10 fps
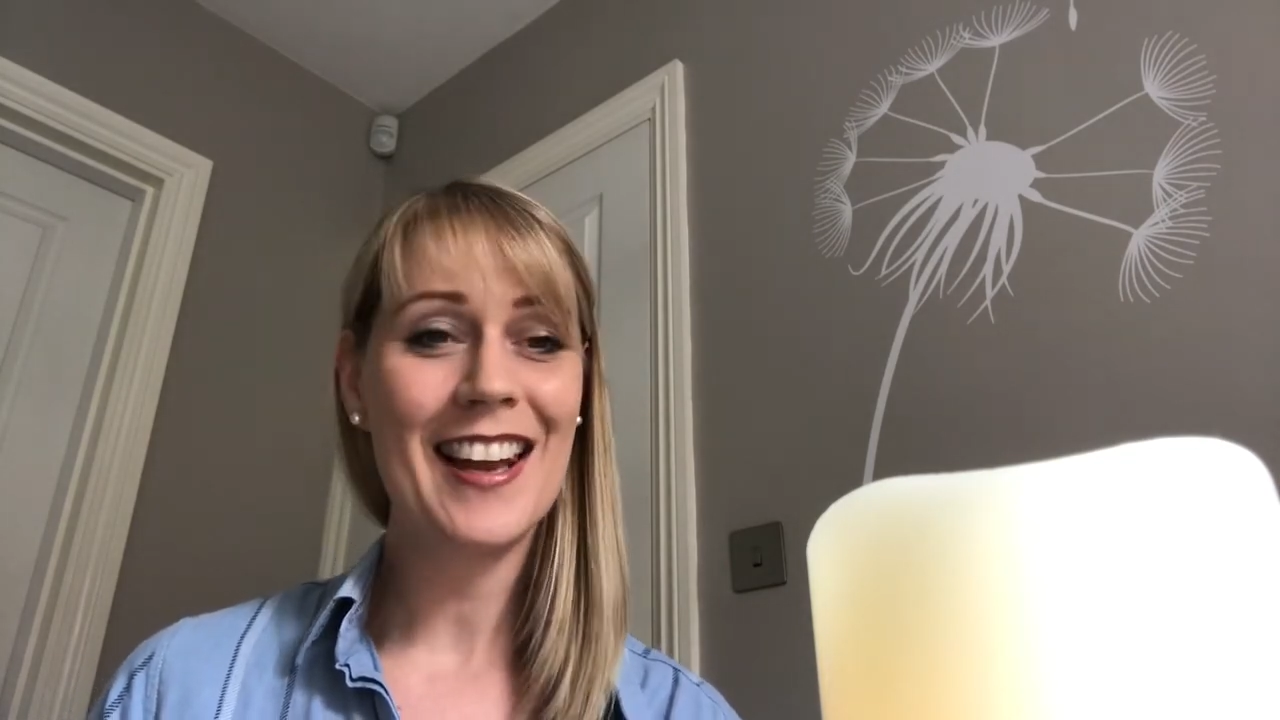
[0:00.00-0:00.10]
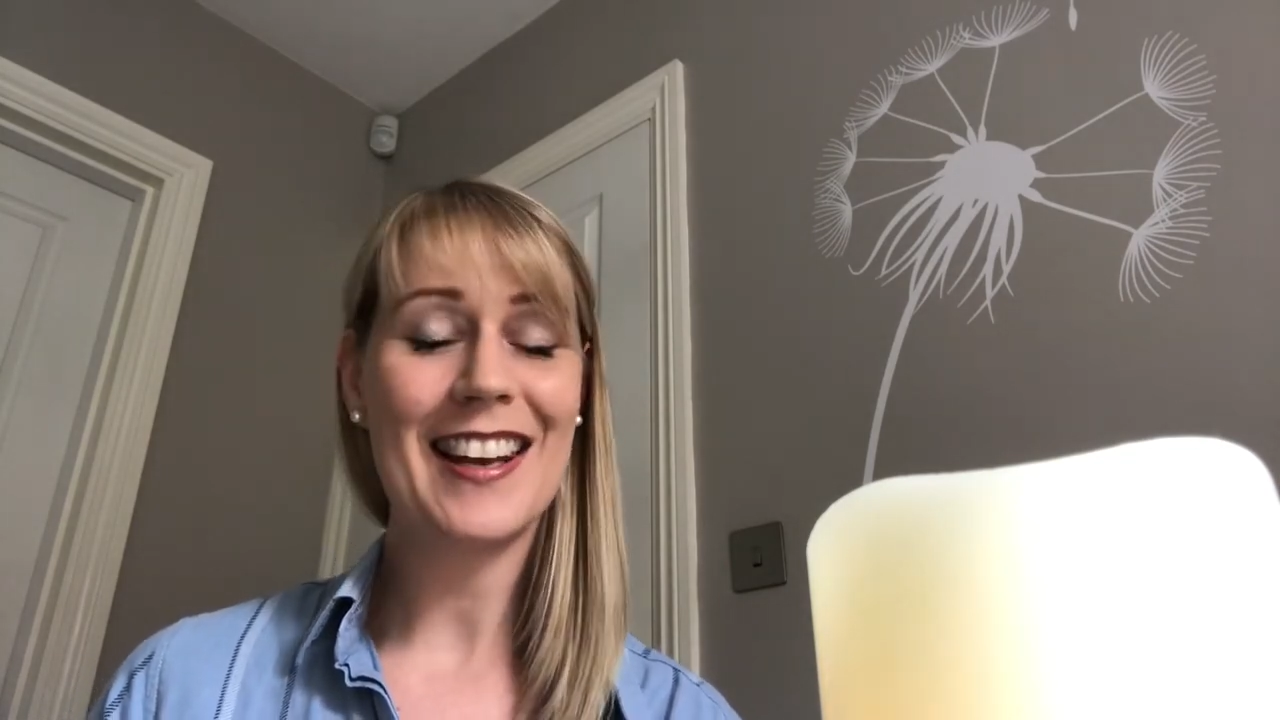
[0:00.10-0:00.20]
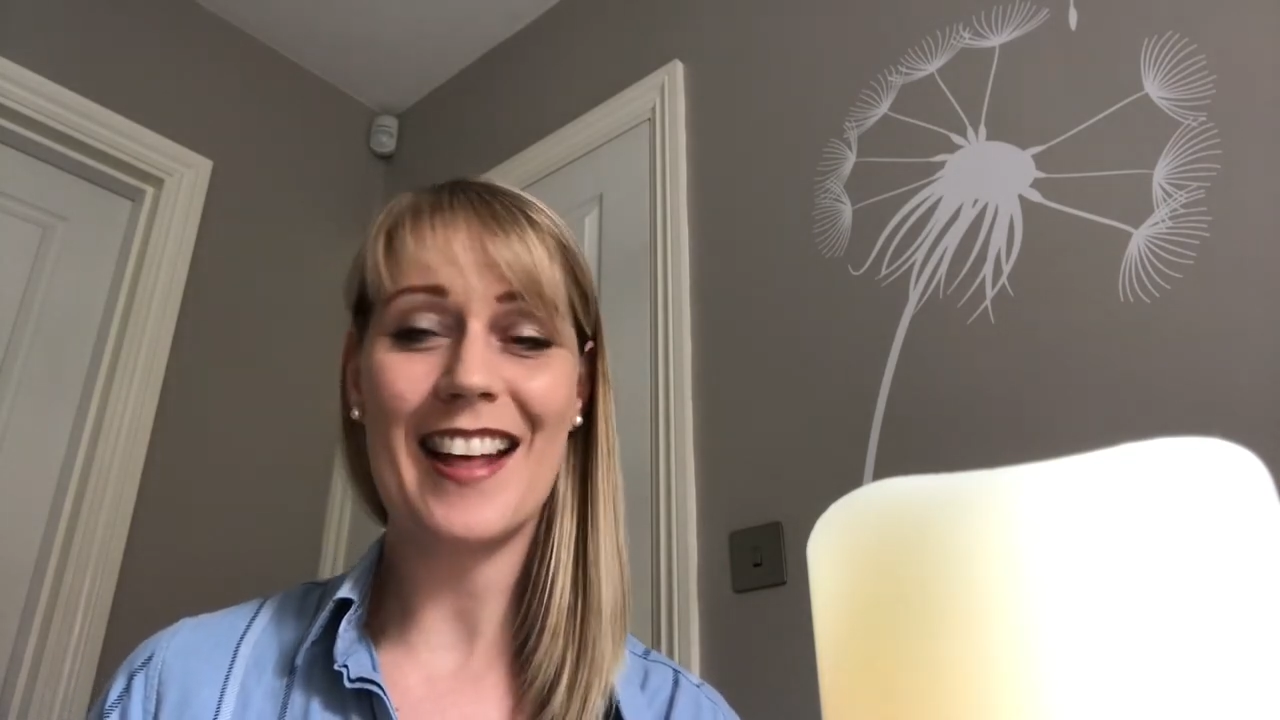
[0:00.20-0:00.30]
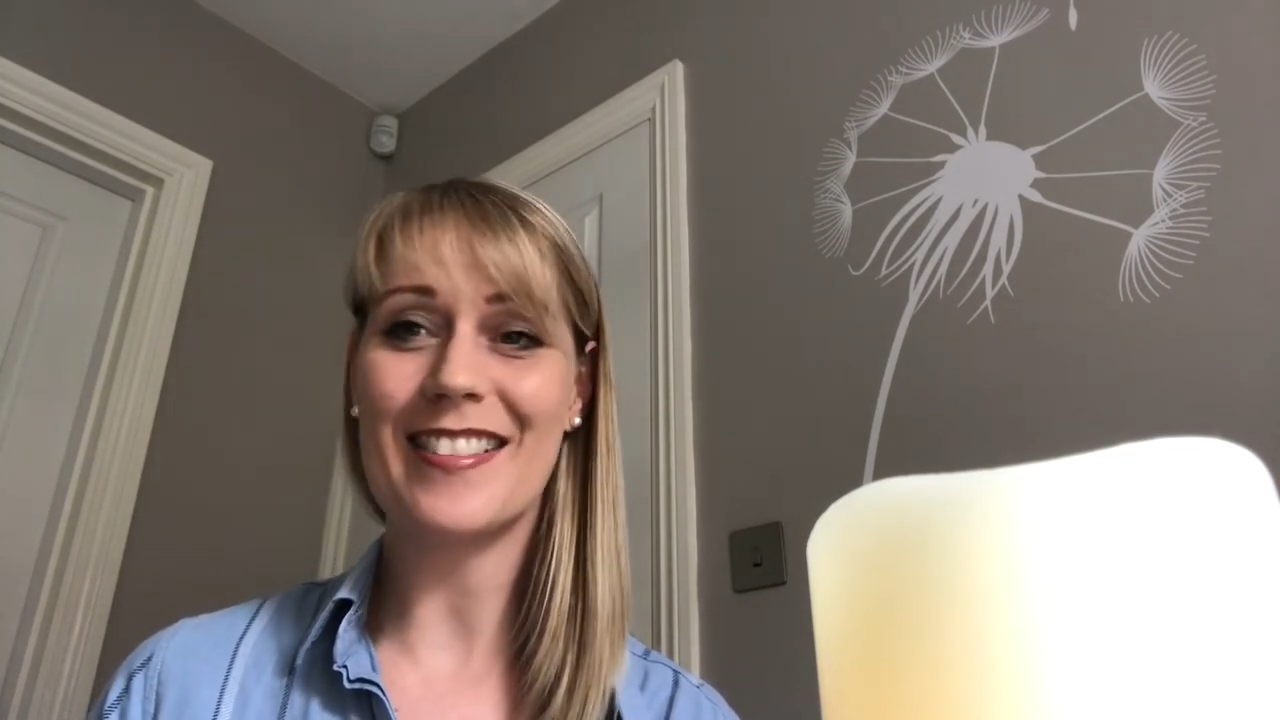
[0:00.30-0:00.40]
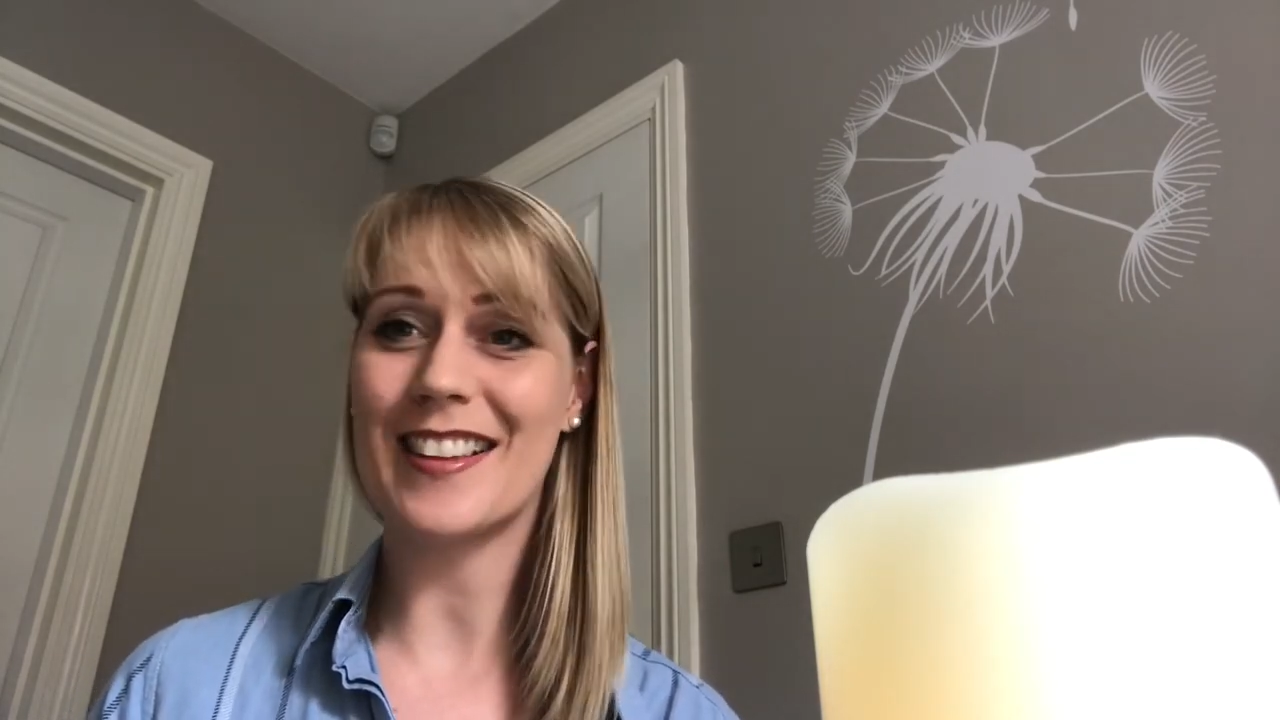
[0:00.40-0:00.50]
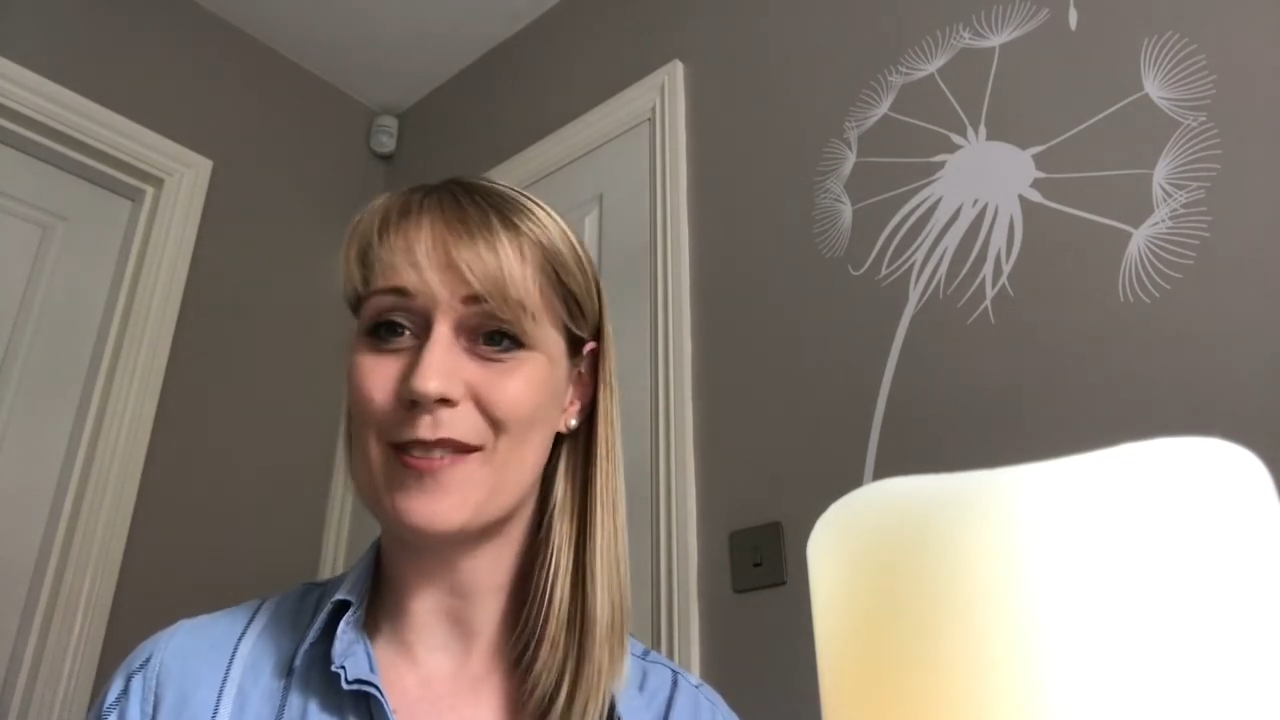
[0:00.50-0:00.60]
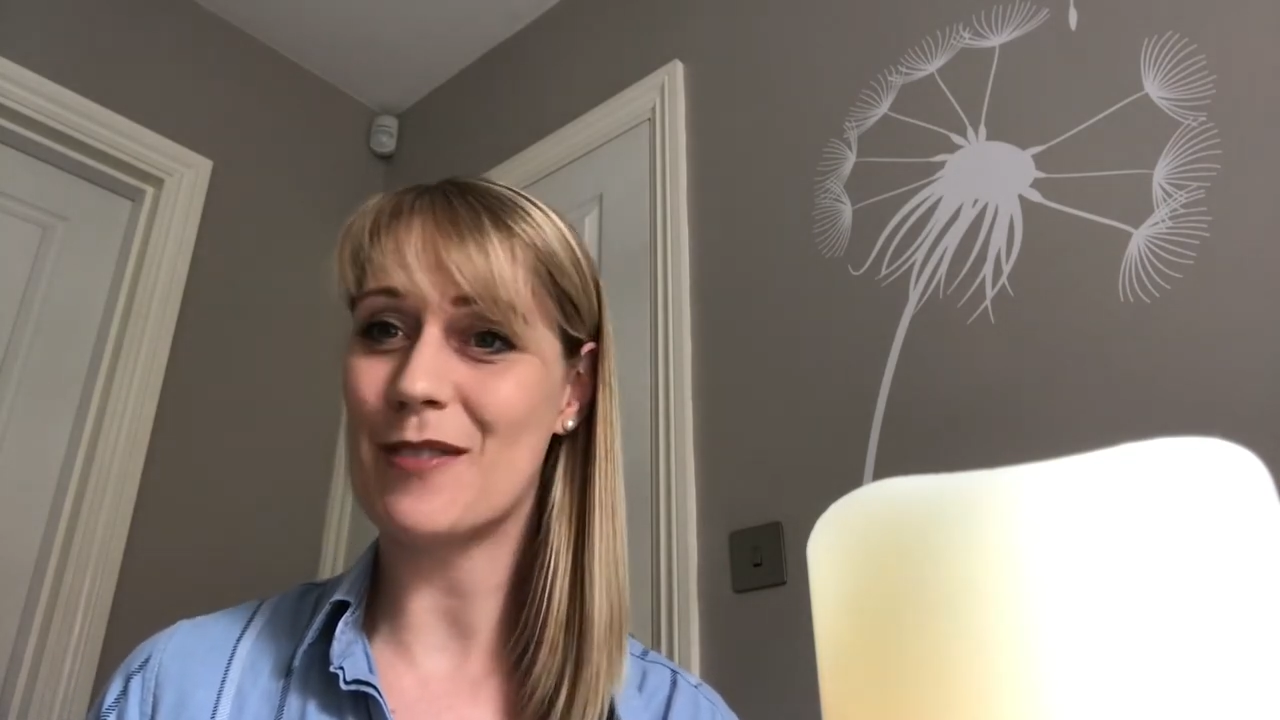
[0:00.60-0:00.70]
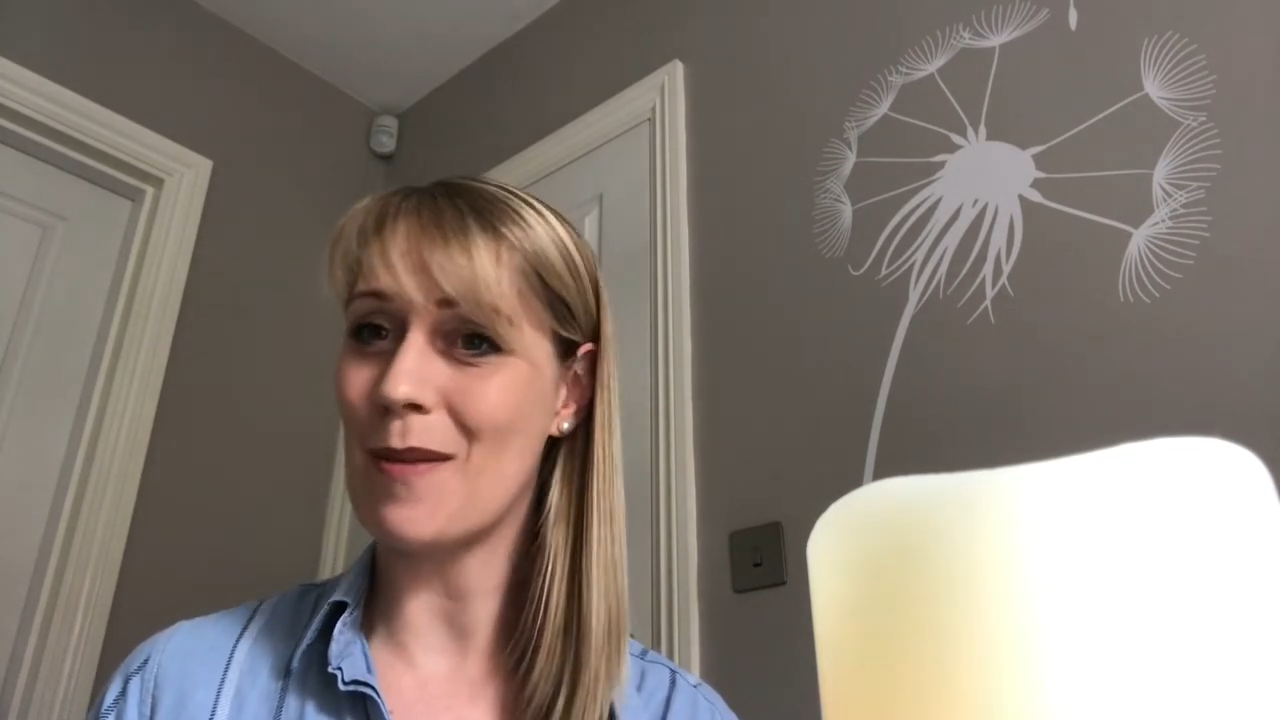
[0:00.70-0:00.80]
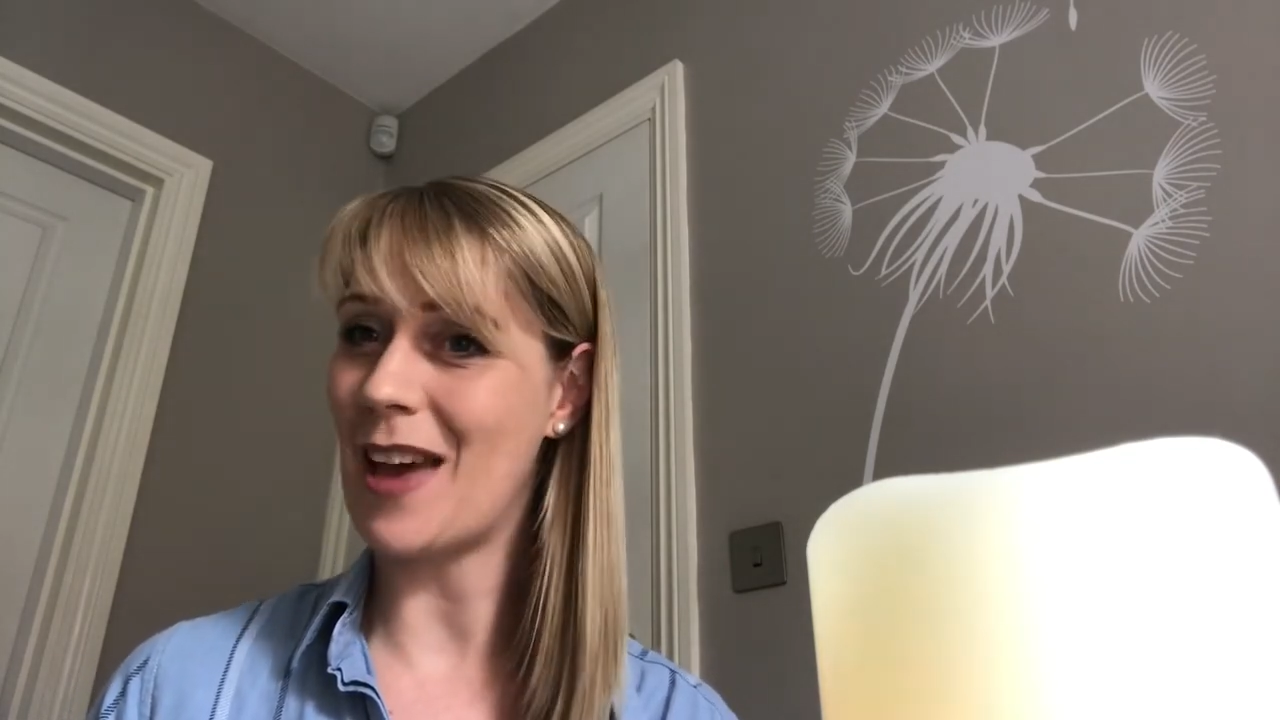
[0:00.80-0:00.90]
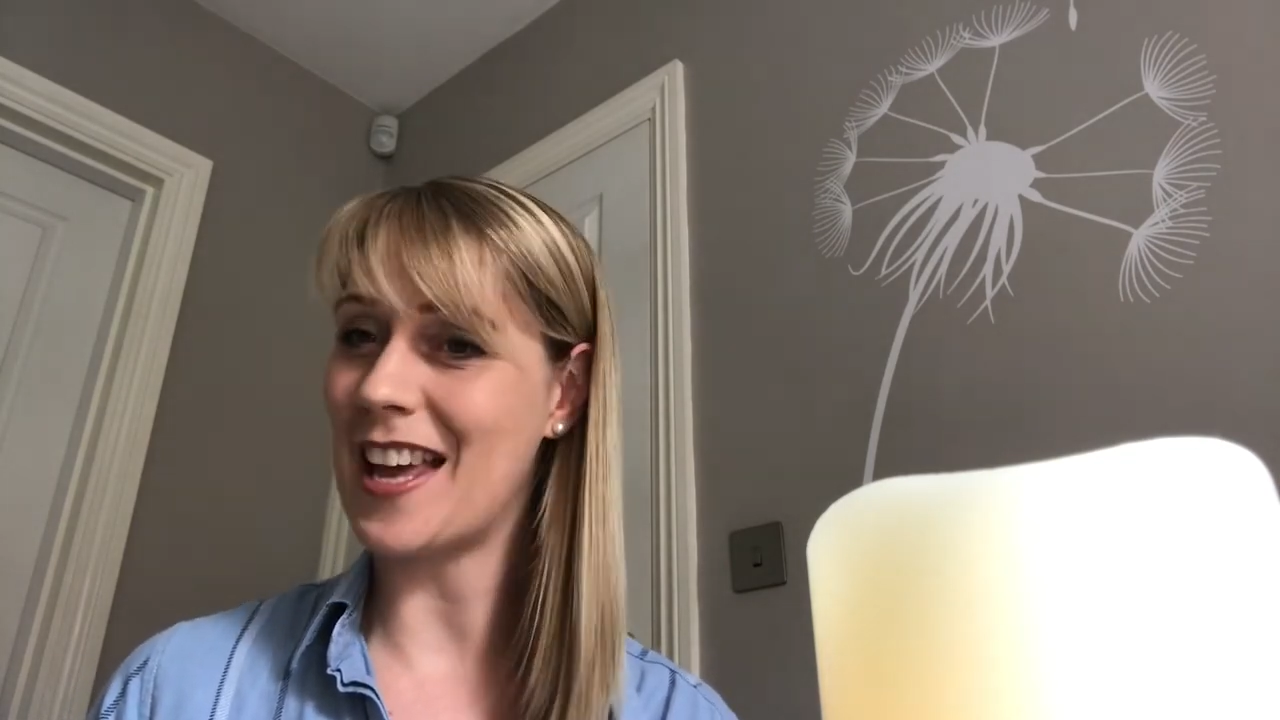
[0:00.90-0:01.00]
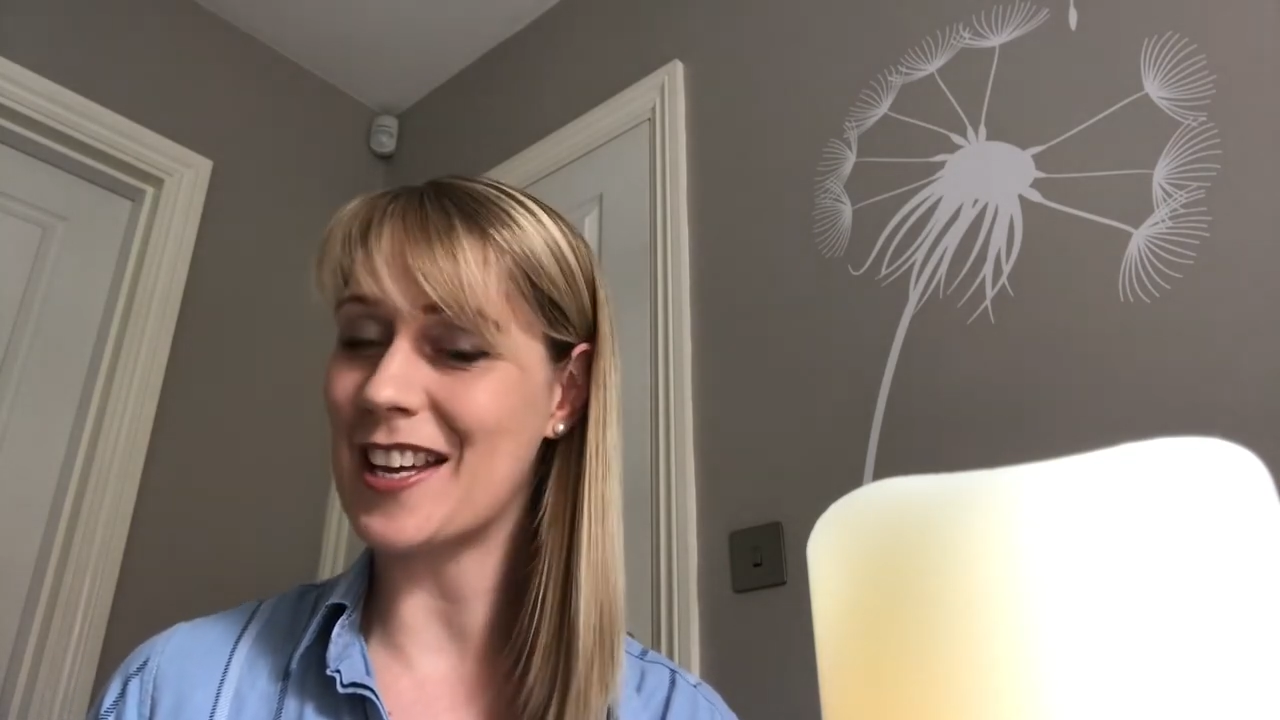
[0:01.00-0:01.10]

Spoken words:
Let's give them a